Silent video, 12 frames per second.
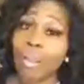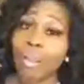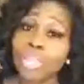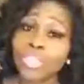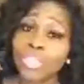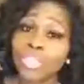So
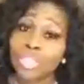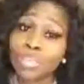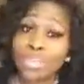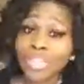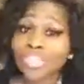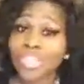I just want to
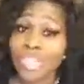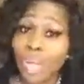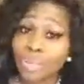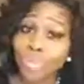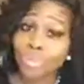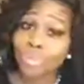shout
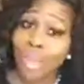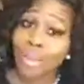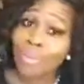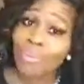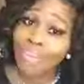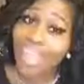you out,
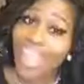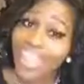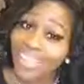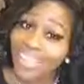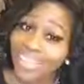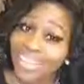right?